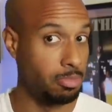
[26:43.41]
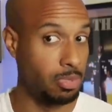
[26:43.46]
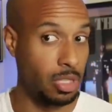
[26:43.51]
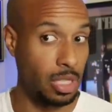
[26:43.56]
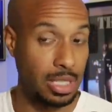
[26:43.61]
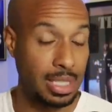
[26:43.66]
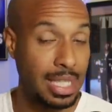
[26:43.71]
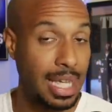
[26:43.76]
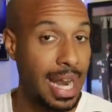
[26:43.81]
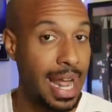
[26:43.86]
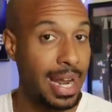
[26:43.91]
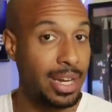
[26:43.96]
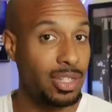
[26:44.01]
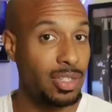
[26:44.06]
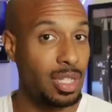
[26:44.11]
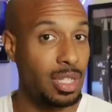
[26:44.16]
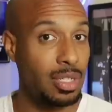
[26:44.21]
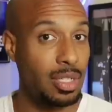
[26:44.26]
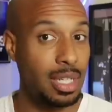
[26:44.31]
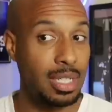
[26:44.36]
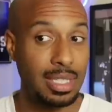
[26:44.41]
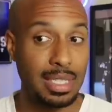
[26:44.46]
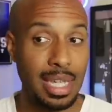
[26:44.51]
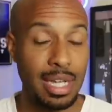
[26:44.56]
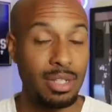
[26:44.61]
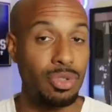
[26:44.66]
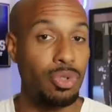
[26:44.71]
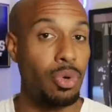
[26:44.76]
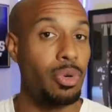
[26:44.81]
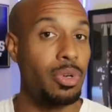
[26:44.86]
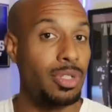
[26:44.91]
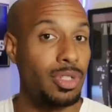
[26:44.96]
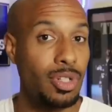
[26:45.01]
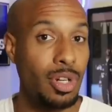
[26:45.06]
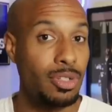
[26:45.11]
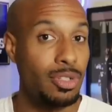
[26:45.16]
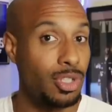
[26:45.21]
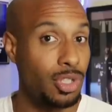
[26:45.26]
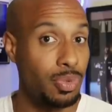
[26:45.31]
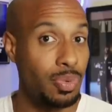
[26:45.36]
does that door
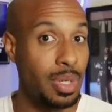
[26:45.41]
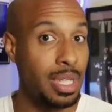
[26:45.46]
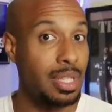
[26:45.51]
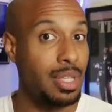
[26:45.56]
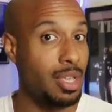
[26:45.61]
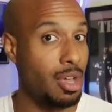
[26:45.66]
start to swing